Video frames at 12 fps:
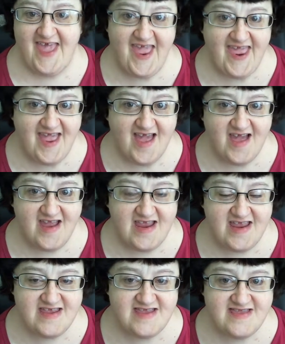Hey
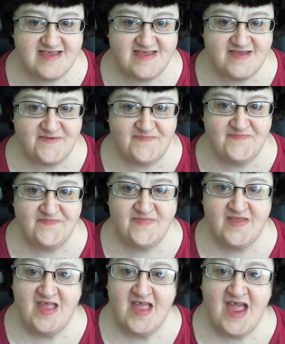guys,
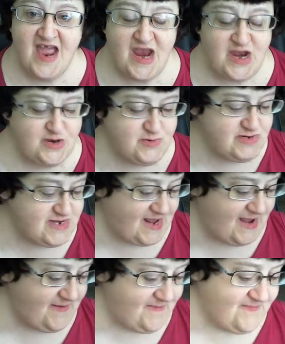how you doing
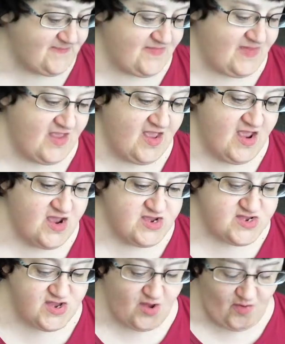today?
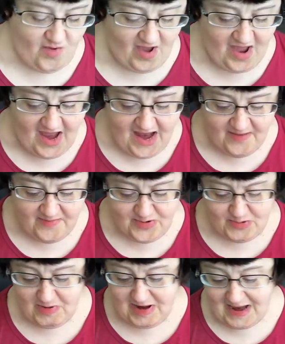So I am
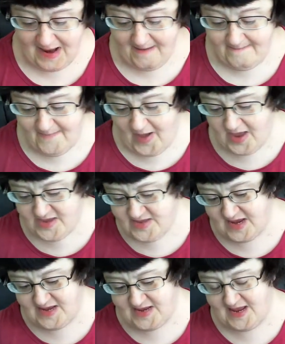doing an
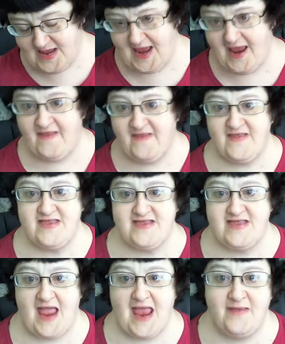unboxing today. This is
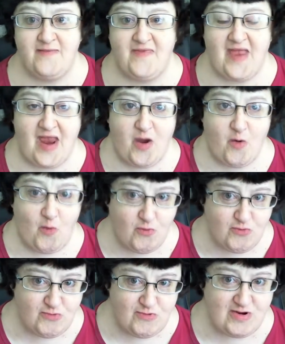the item that I
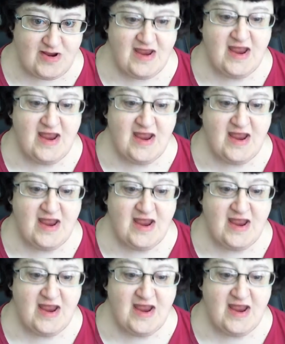ordered.